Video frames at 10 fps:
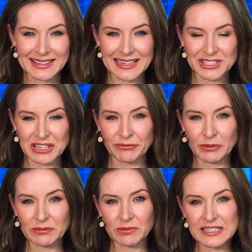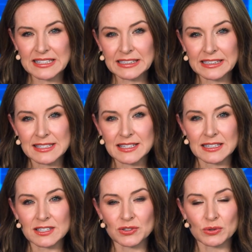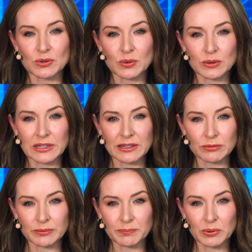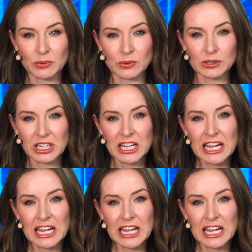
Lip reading: Now, Geoff, we recently discussed your quarterly report.